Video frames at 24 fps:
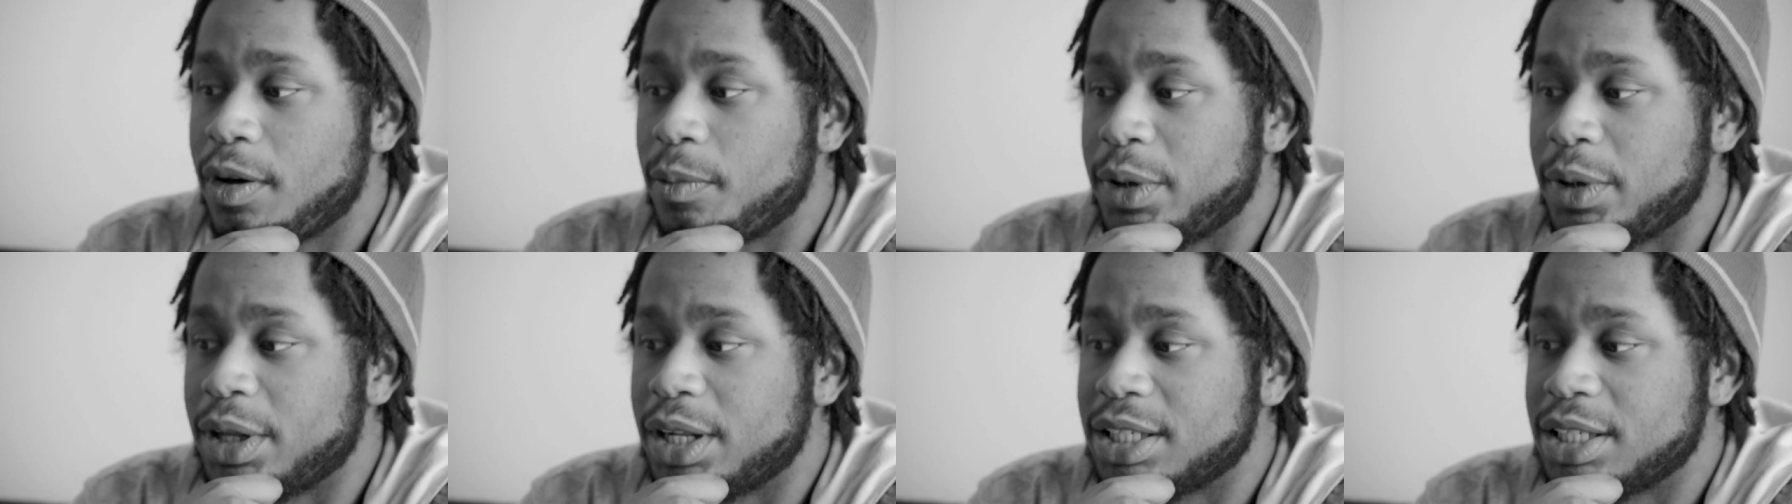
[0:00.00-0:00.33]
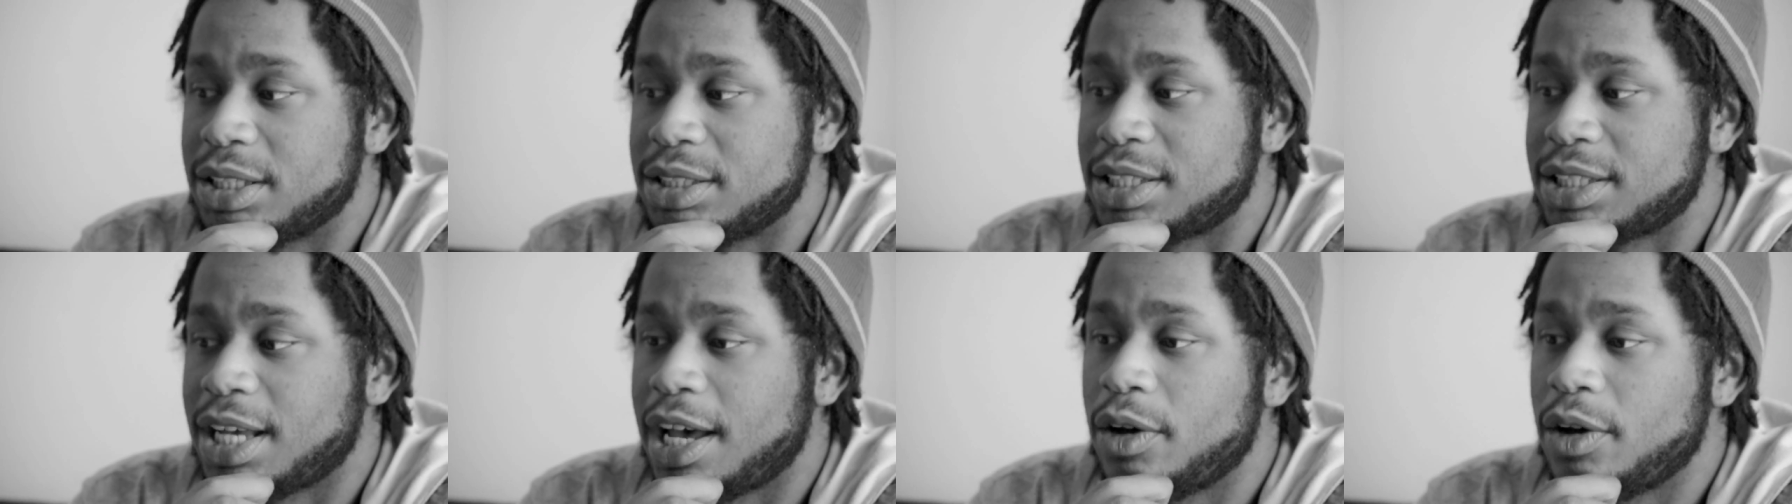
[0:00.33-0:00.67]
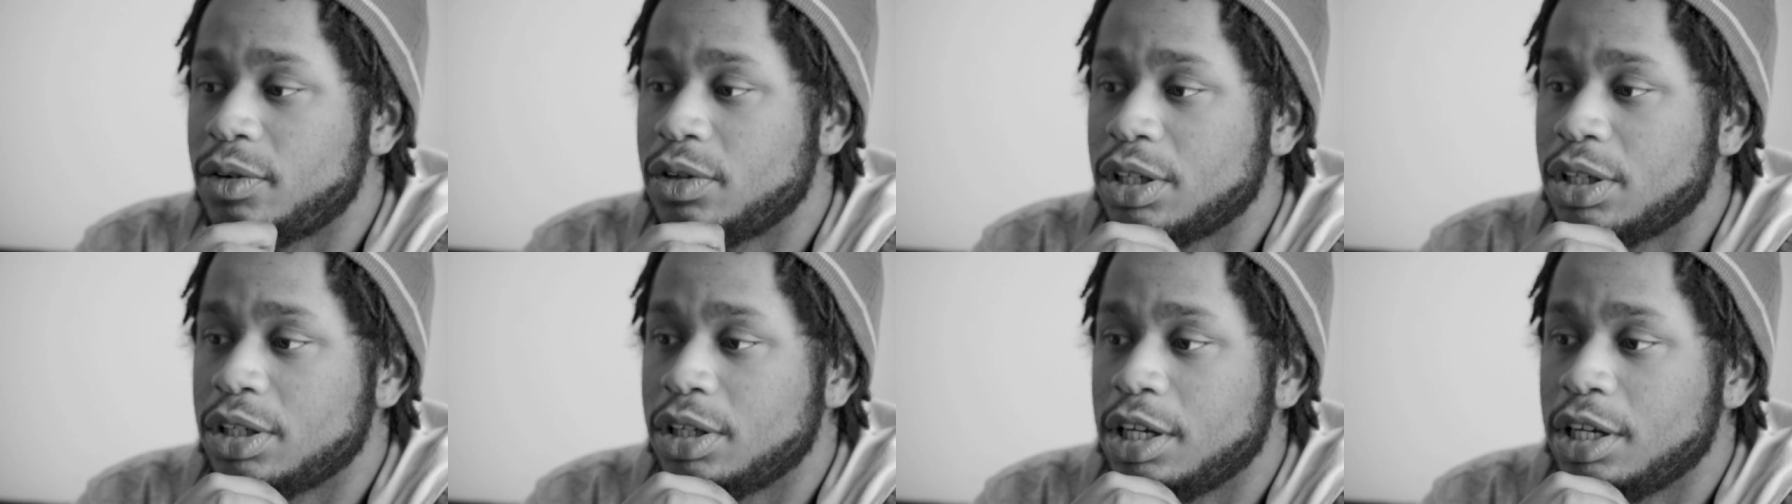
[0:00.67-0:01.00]
I mean, it
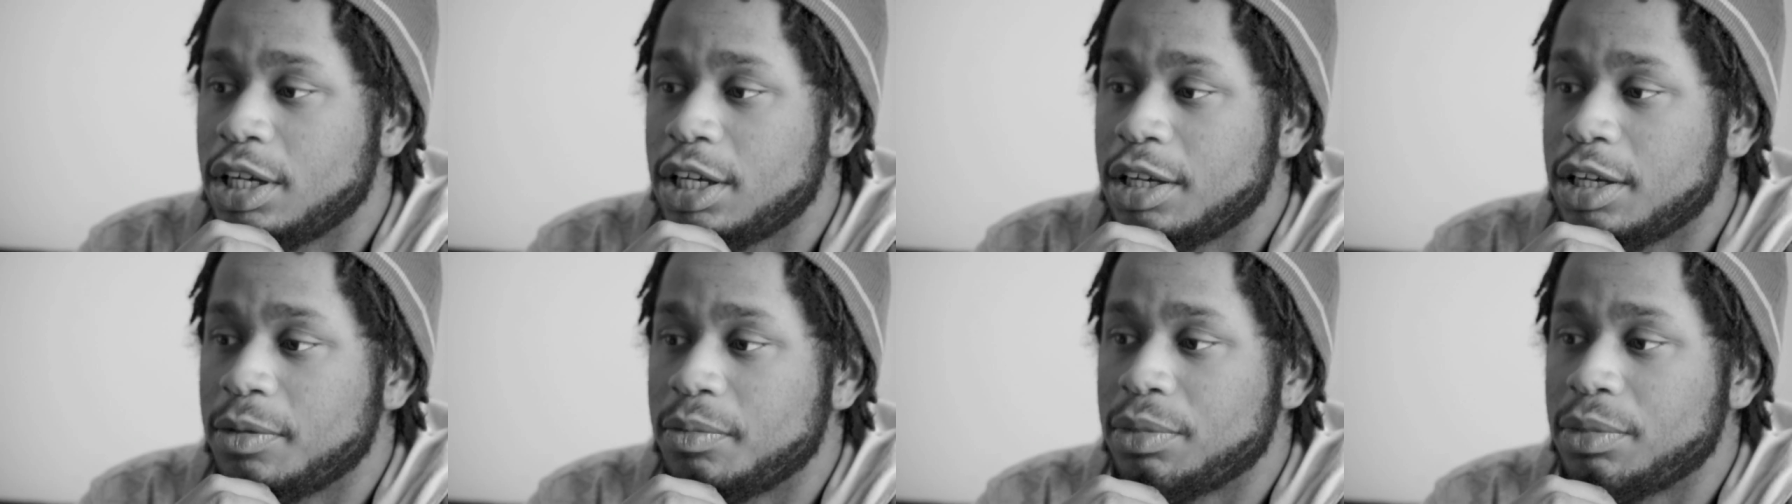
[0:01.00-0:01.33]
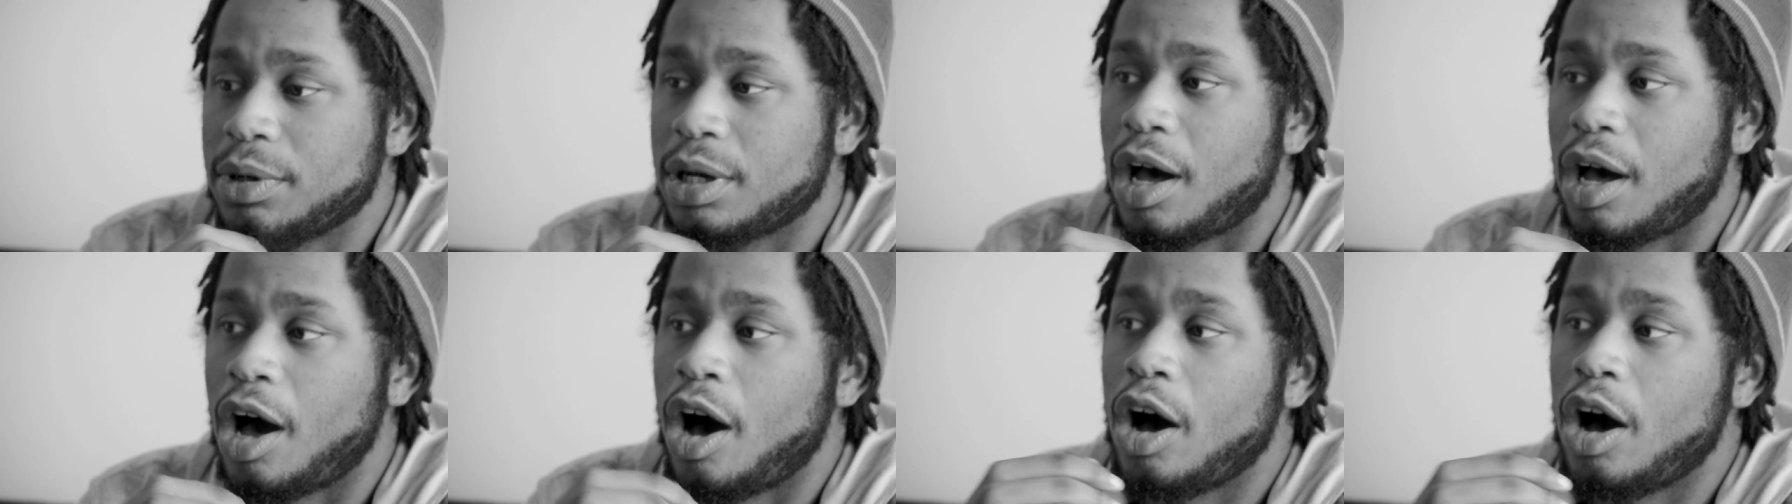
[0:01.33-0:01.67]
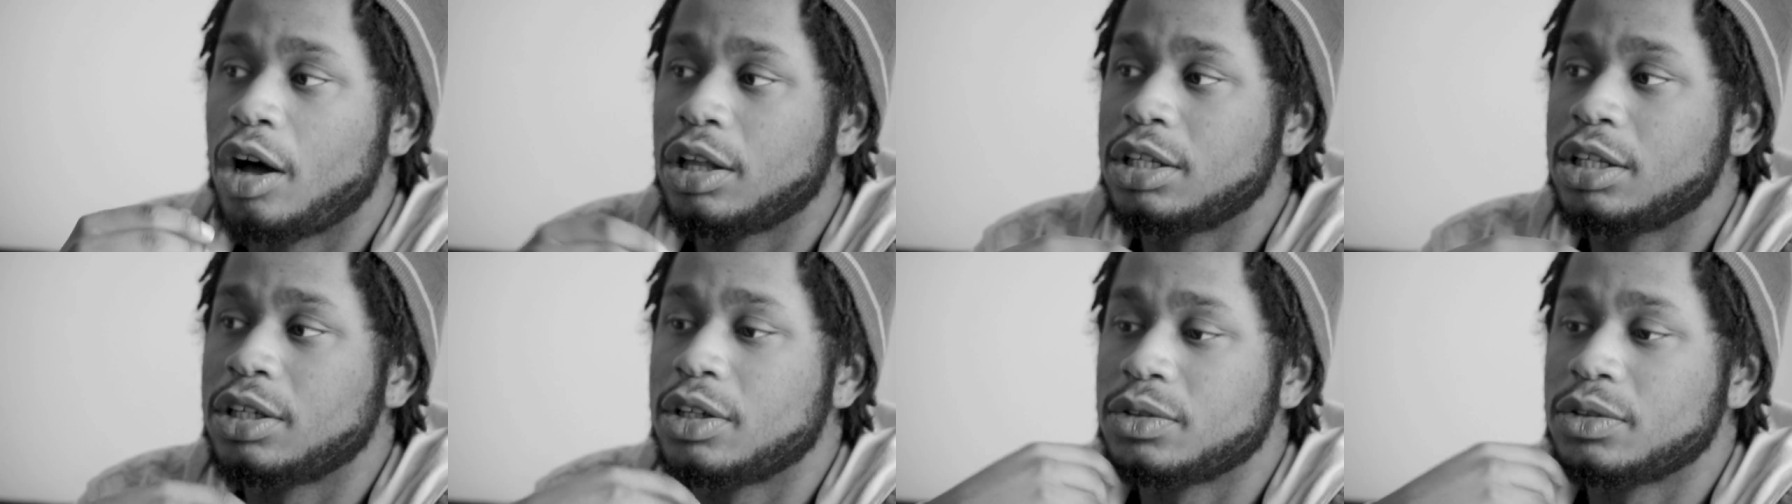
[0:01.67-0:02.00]
sounded good, but
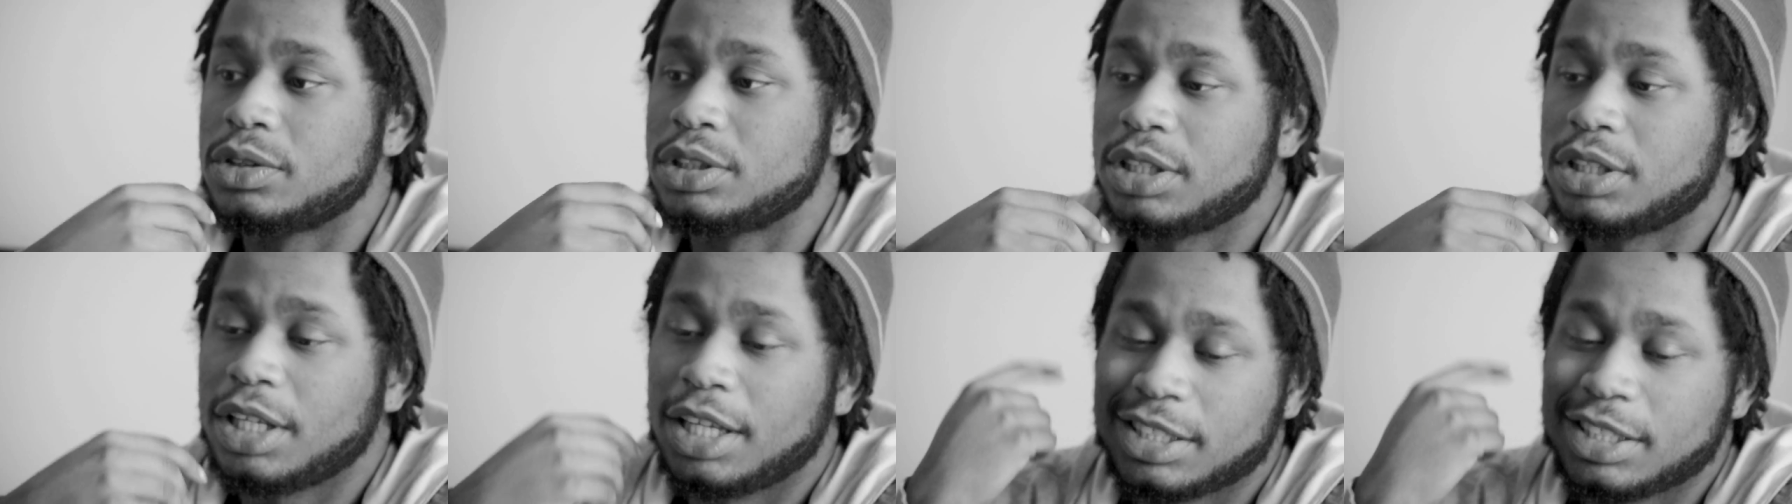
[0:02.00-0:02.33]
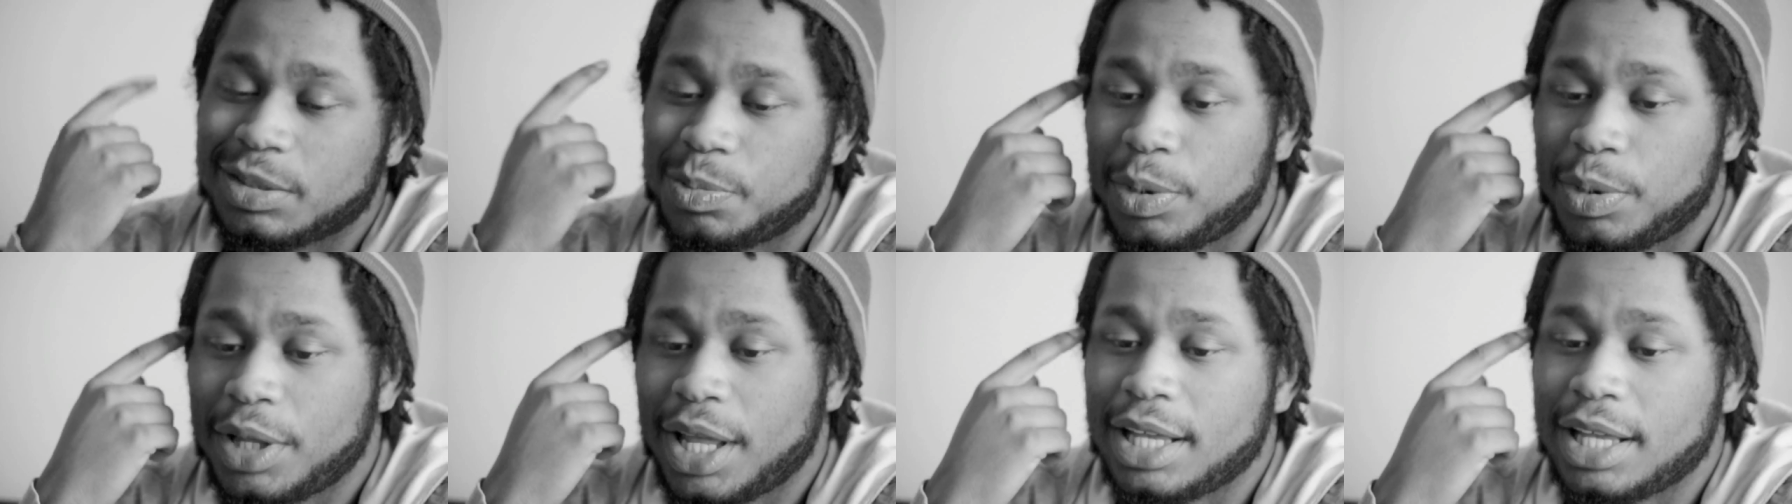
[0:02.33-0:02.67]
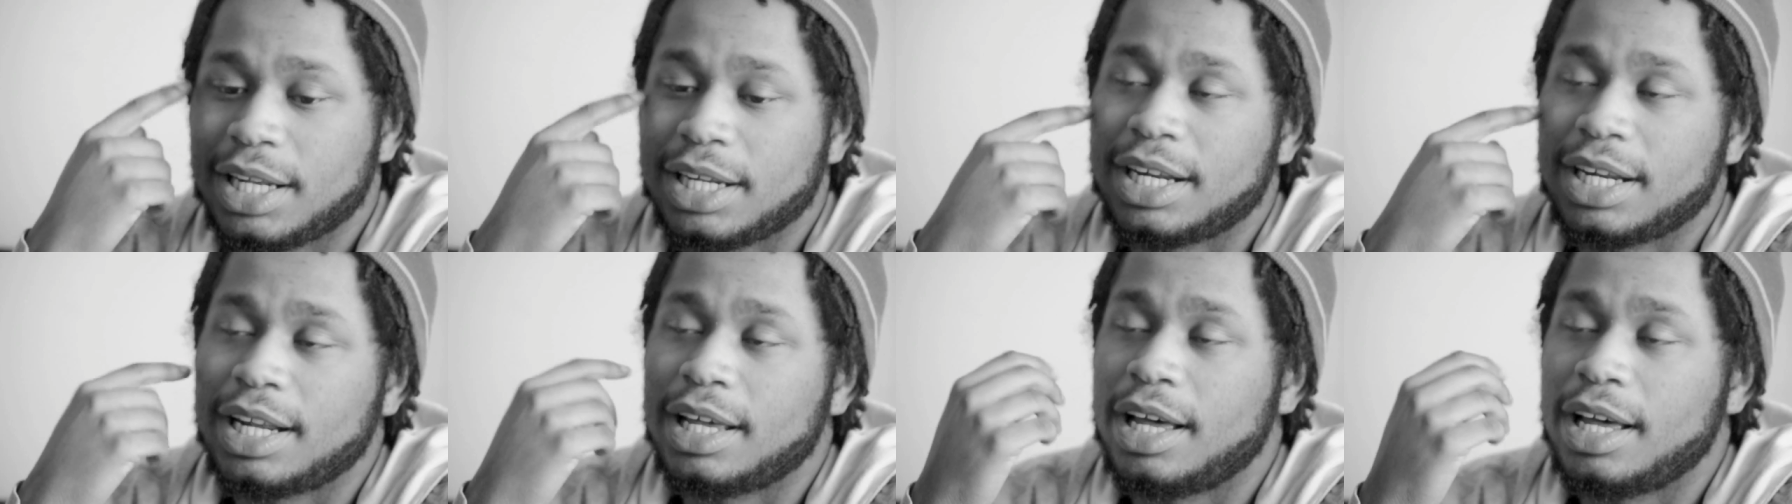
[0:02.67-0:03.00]
all of those things
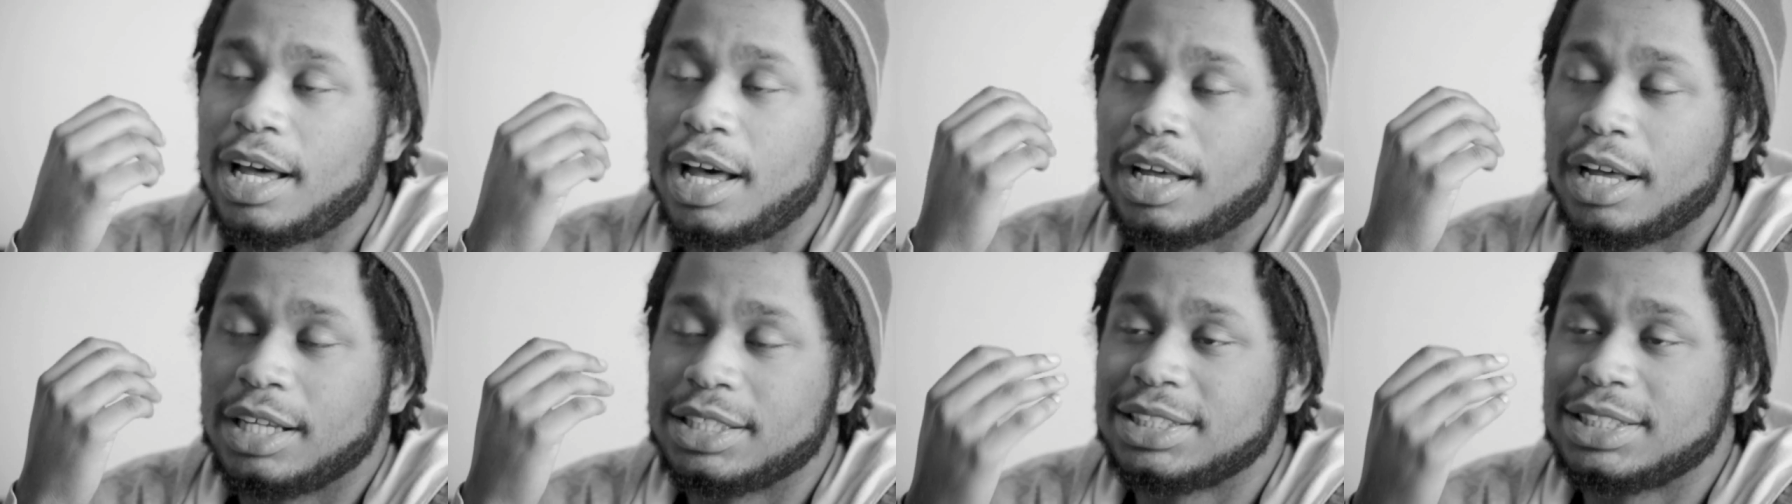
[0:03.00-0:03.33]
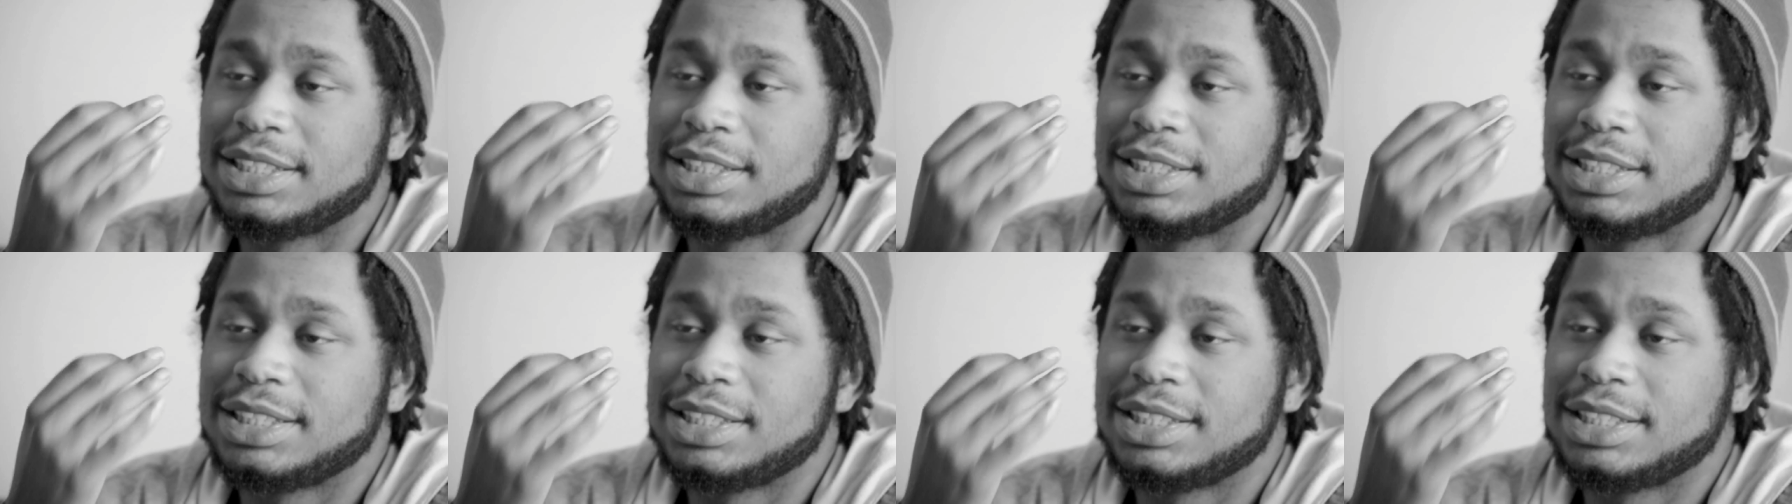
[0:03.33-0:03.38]
planted a, a,